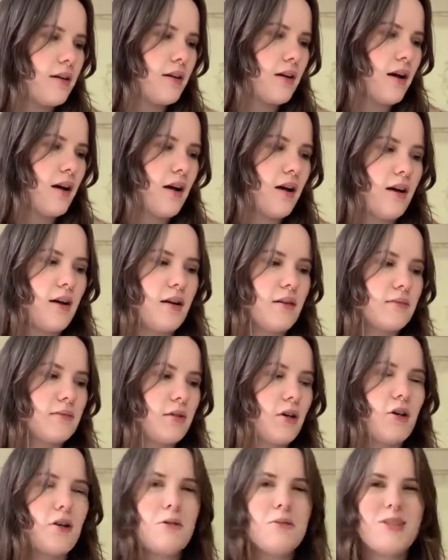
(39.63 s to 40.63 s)
Um,
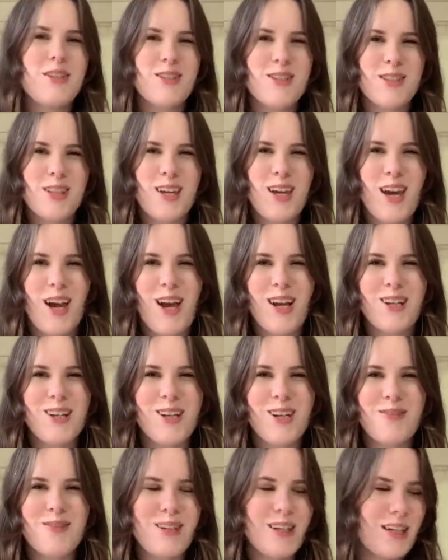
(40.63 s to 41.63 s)
oh, there's a cat
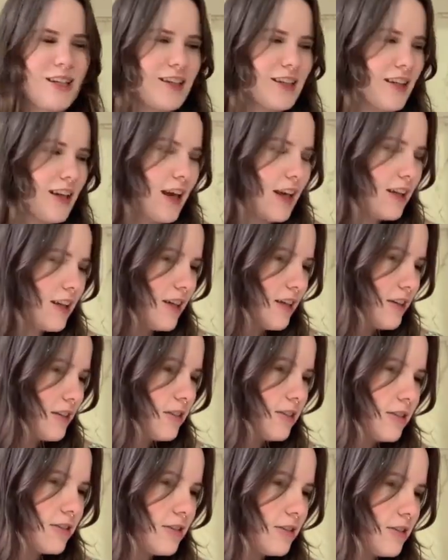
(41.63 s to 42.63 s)
coming in.
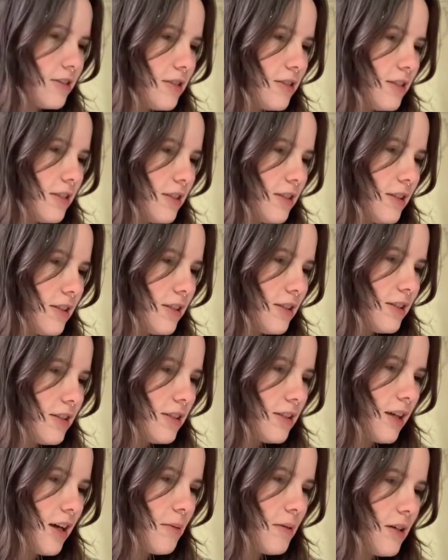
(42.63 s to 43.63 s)
Hello!
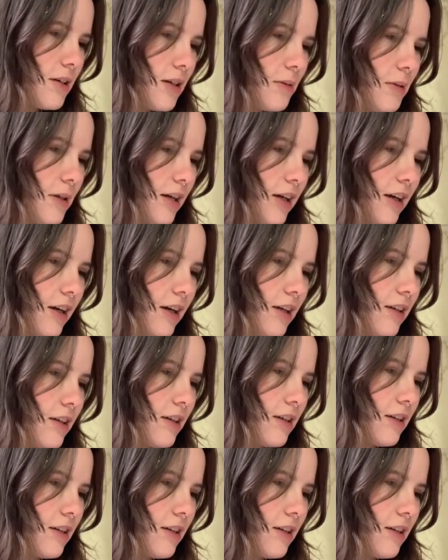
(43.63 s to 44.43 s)
Come on up here.